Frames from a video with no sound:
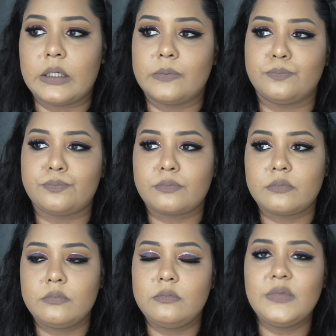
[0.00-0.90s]

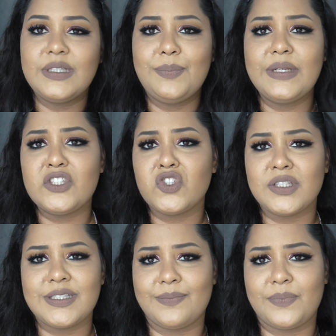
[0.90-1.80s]
but it's
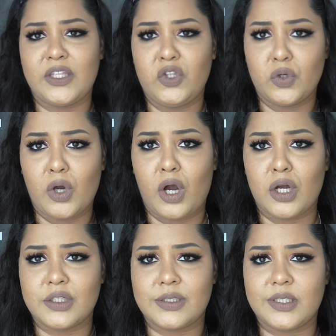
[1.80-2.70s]
not something you
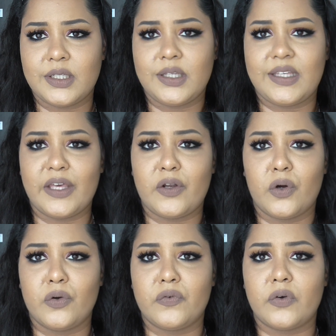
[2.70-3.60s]
can't get
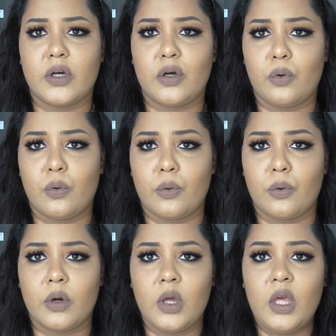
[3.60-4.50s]
over
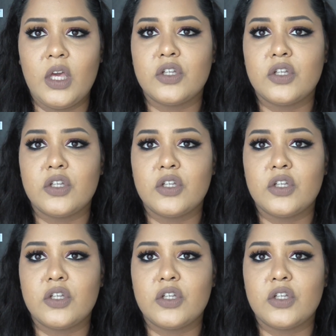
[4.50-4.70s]
or